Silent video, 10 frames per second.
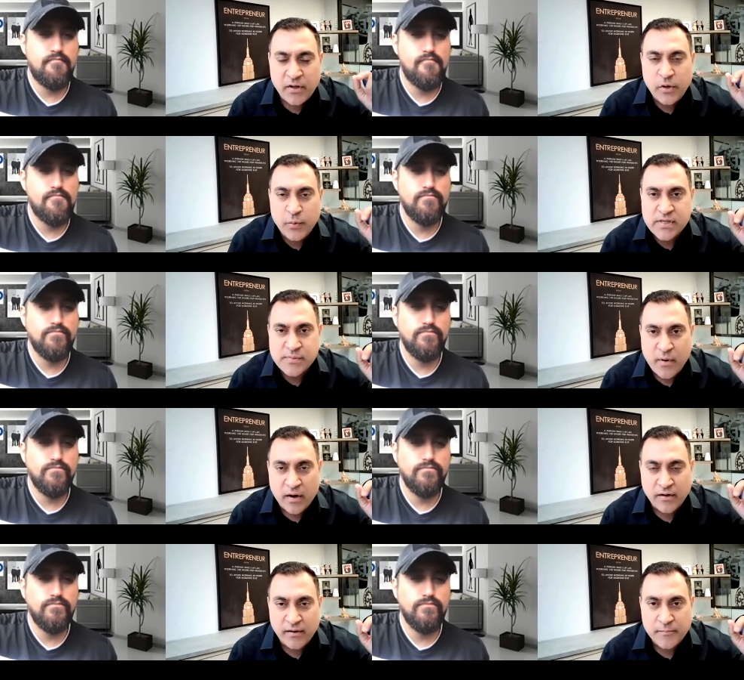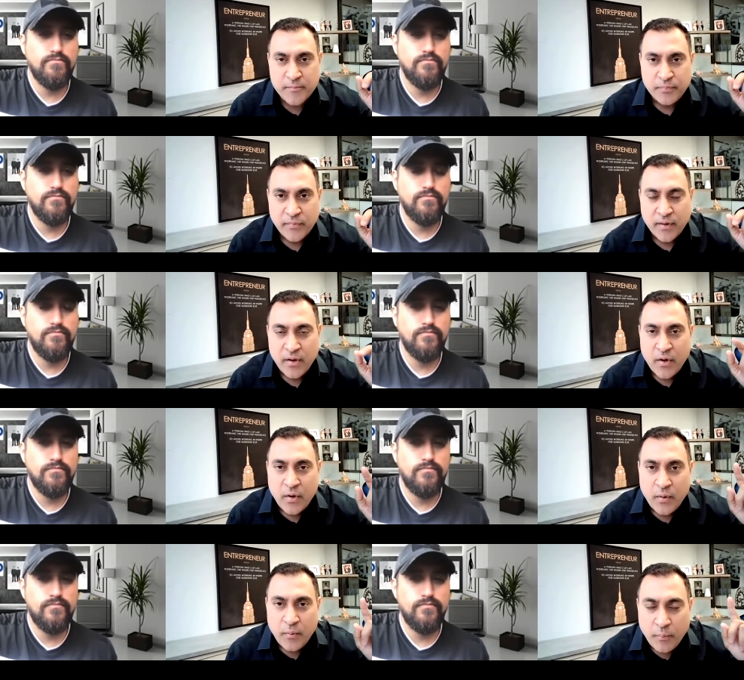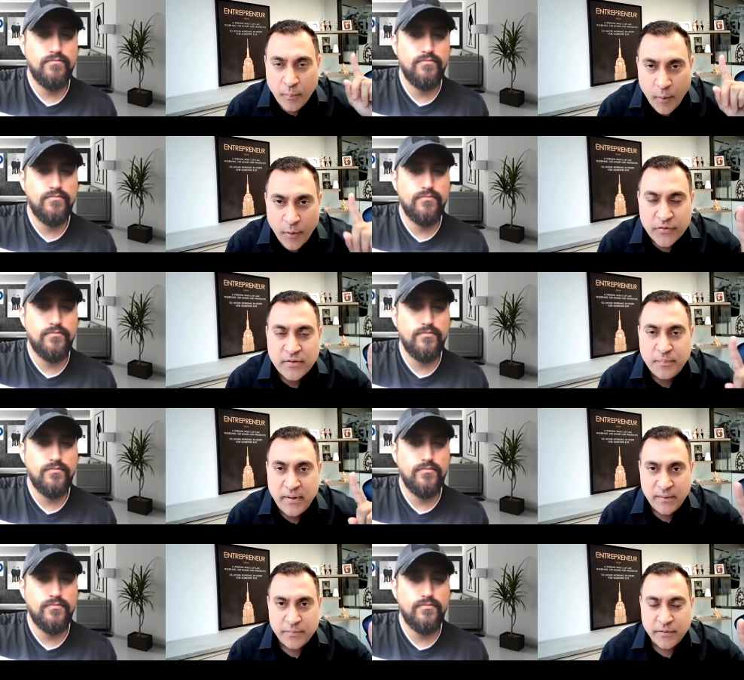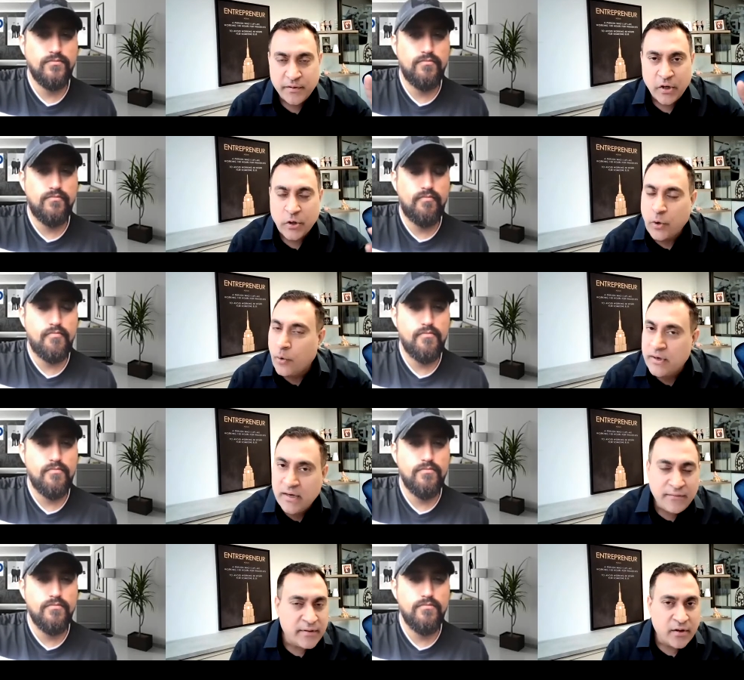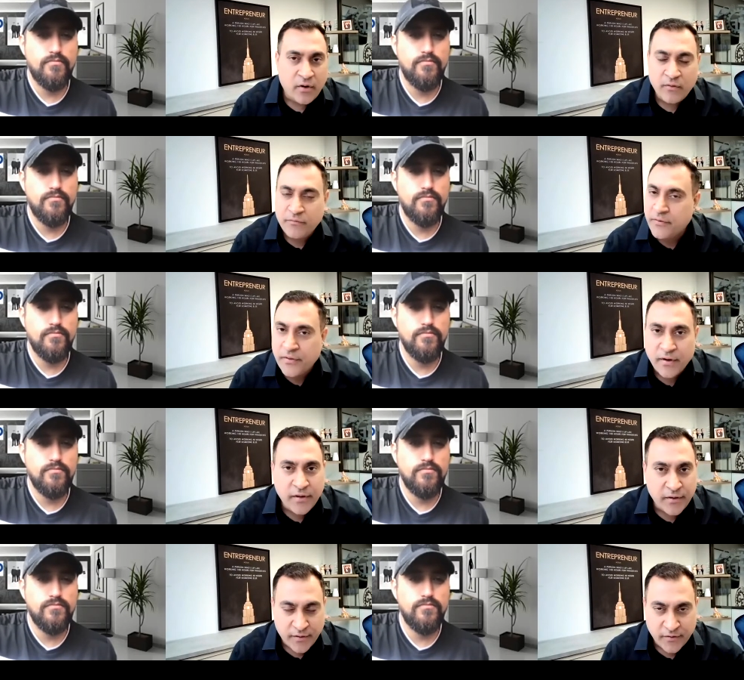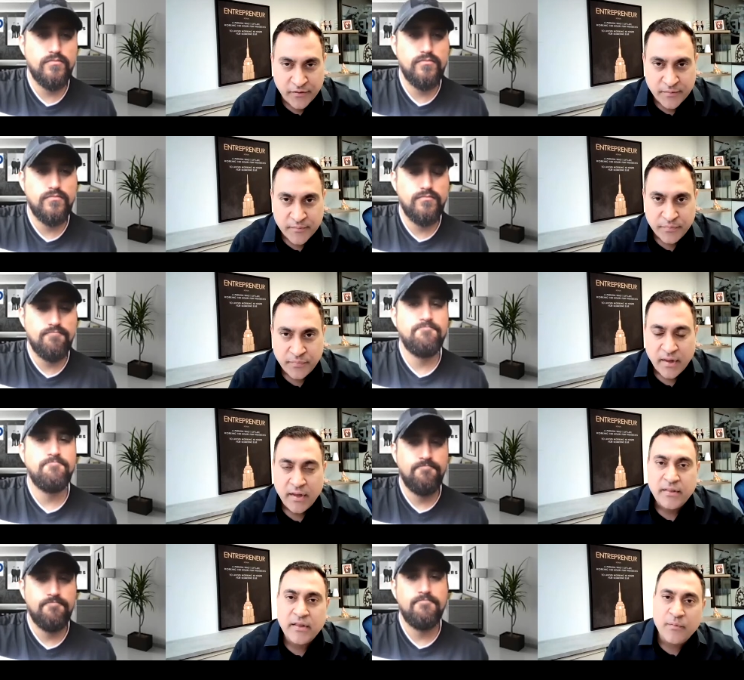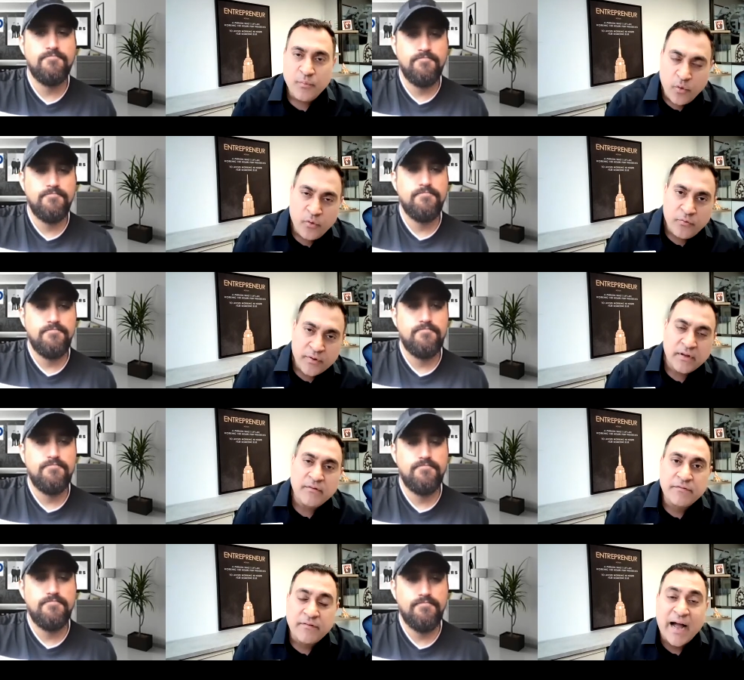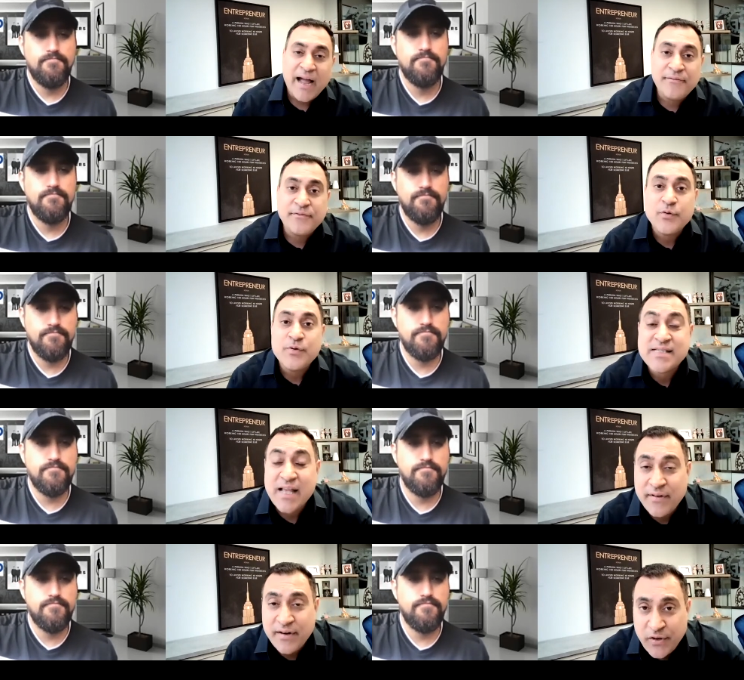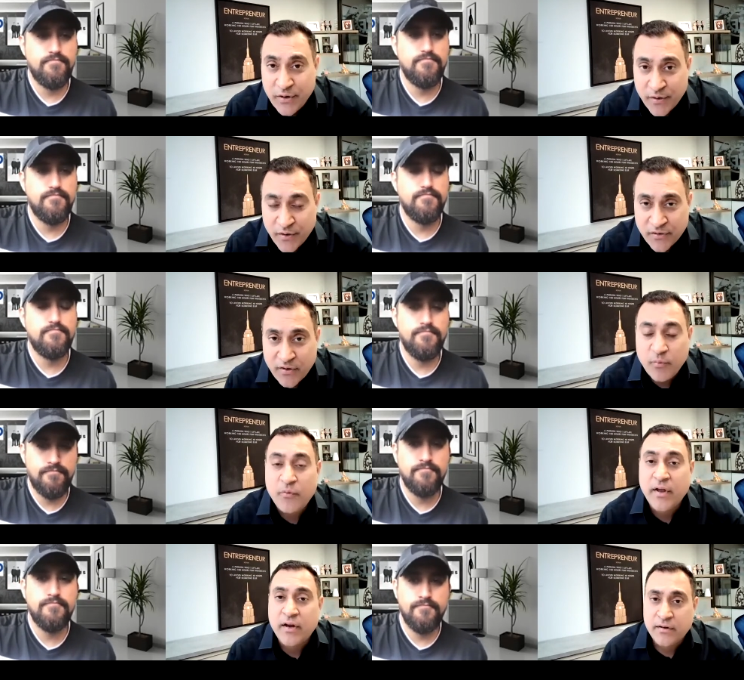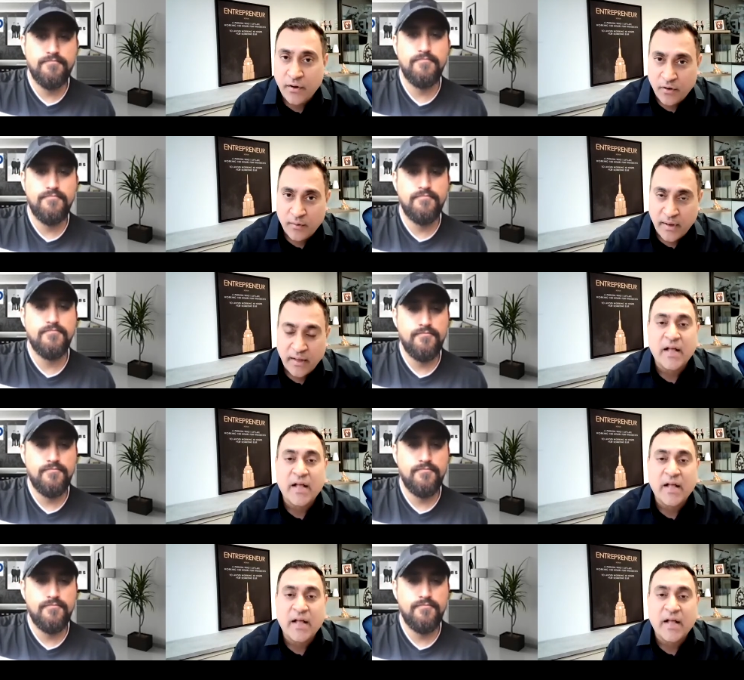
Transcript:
Speaker 1: the U S market. Most people don't live in the home for thirty years. They move within five to seven years of moving into the home. And